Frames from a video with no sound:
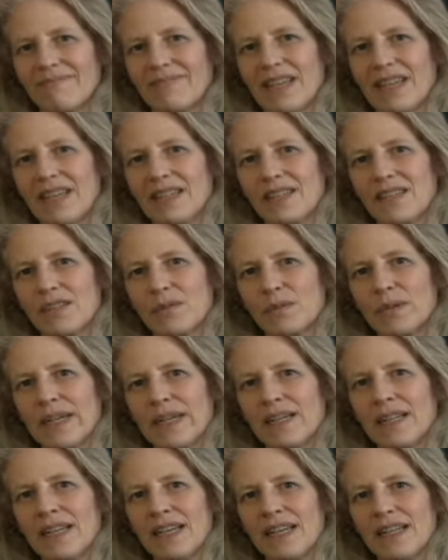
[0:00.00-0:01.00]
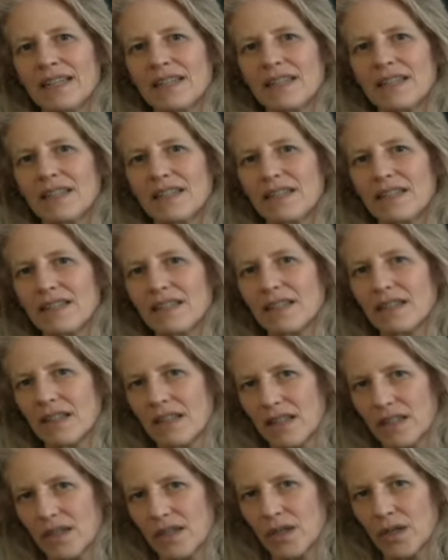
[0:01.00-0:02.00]
as the rail line
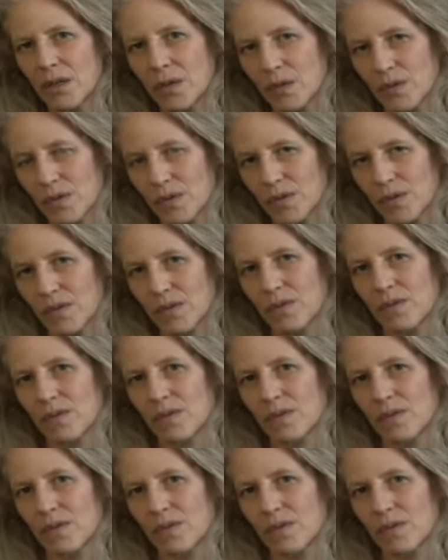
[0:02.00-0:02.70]
goes